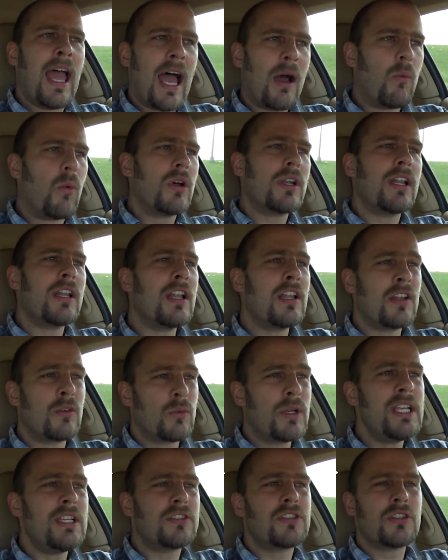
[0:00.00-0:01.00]
And one of the
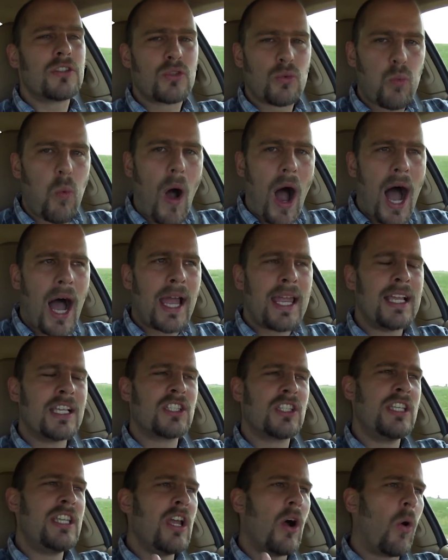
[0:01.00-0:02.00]
reasons why is
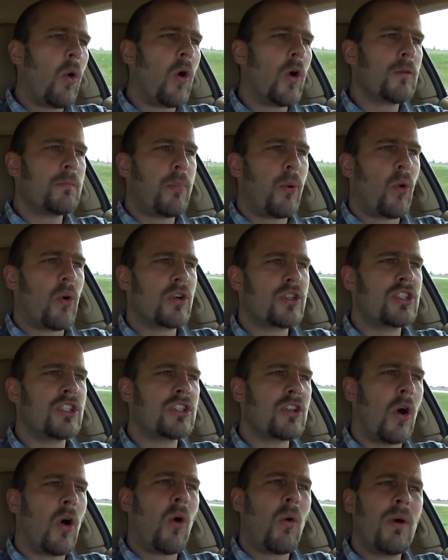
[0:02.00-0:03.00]
the old
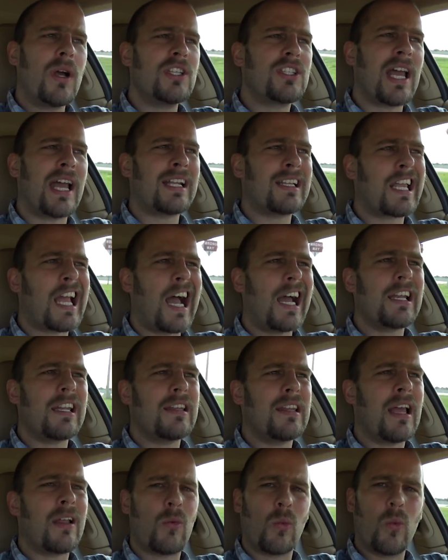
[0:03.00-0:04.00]
Porsches always had kind of
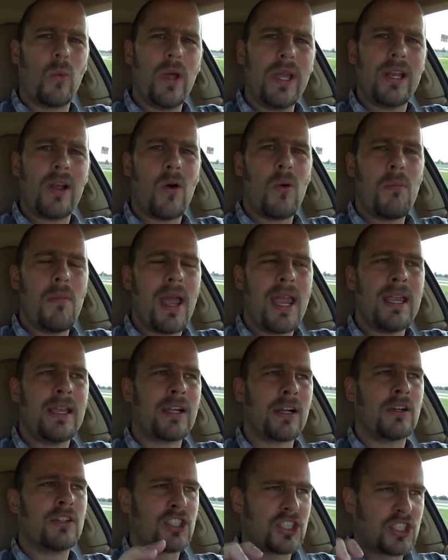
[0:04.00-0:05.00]
that widowmaker